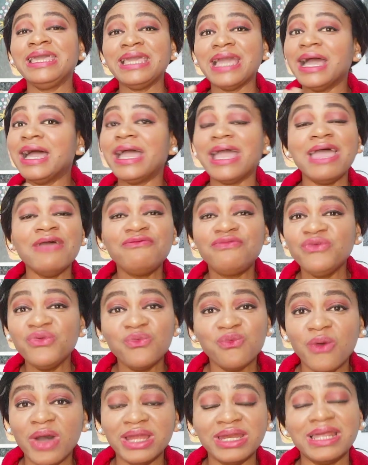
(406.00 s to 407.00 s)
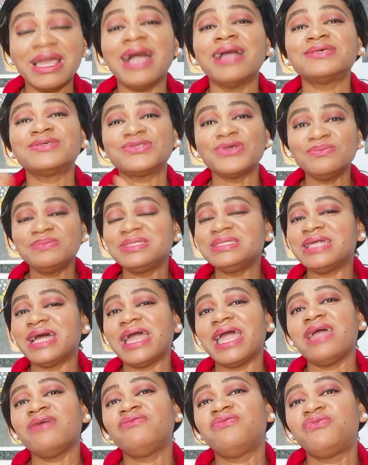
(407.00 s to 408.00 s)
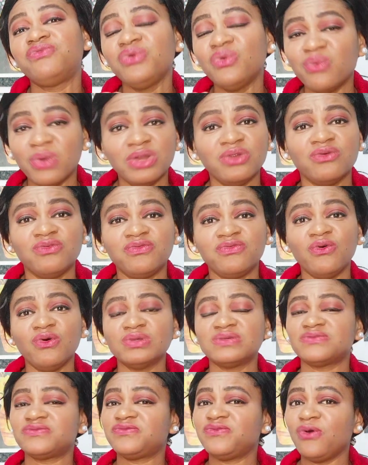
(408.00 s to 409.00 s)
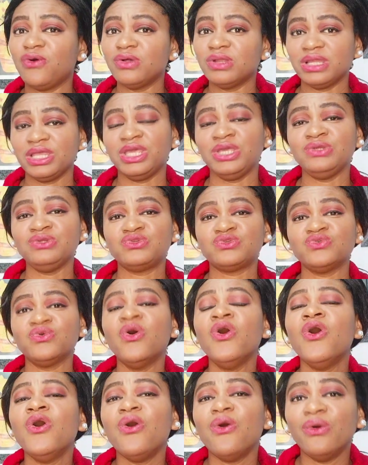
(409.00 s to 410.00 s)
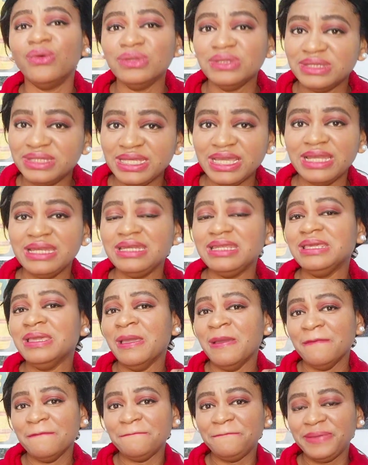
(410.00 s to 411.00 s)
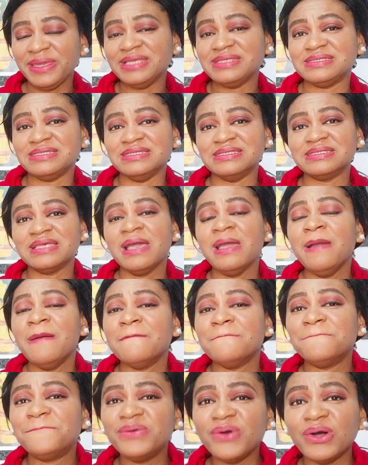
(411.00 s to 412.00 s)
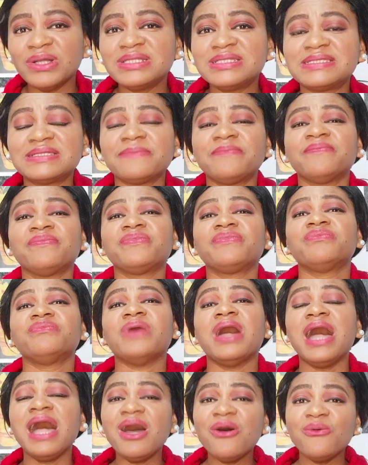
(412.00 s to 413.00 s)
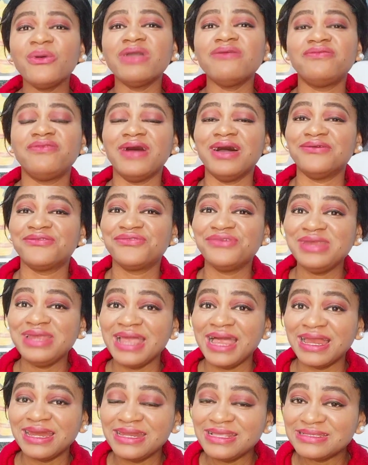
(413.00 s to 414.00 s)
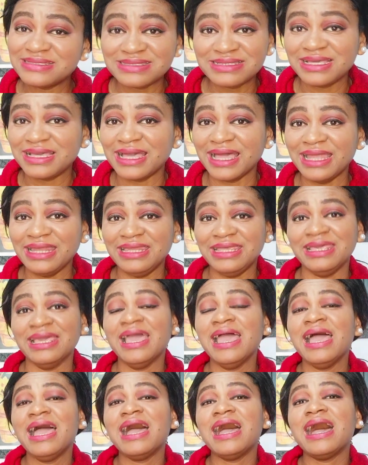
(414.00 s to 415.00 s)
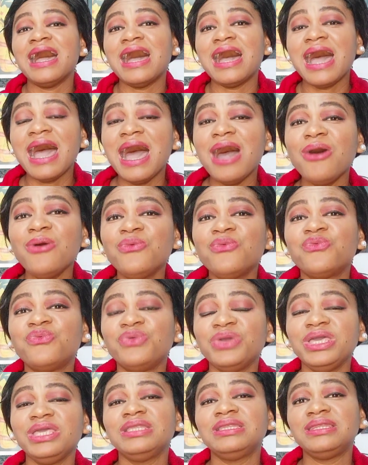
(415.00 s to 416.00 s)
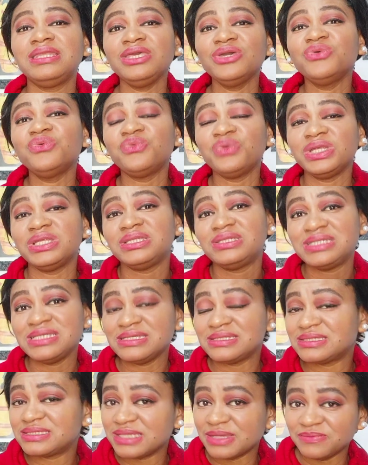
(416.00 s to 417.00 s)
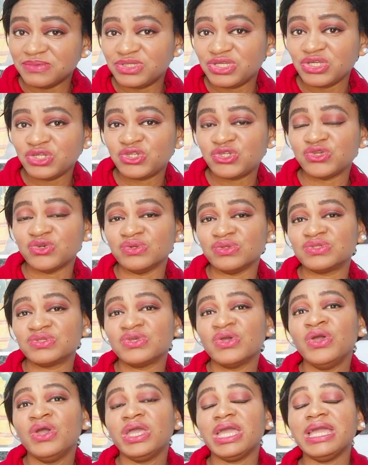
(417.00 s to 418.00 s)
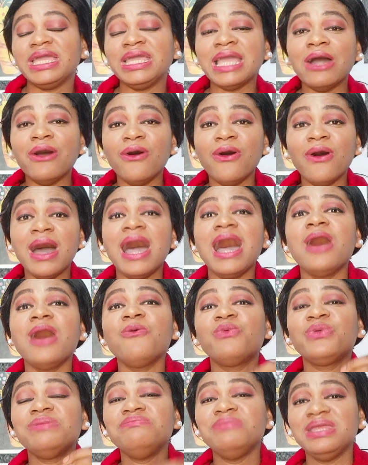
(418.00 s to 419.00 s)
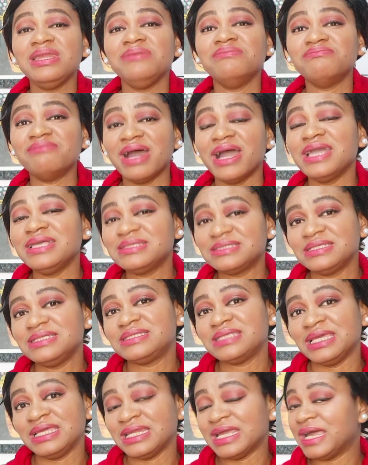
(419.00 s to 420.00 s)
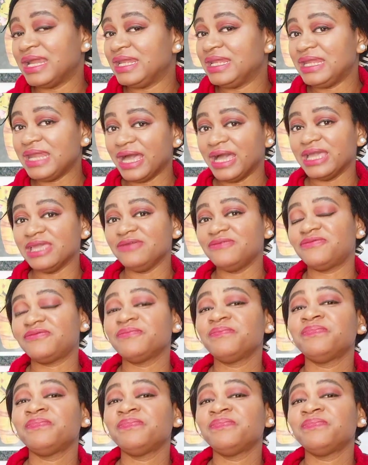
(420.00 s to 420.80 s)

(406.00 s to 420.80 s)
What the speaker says: something that every one of us fall into on daily basis. But however, realistically, how we deal with these temptations or how we minimize it in our life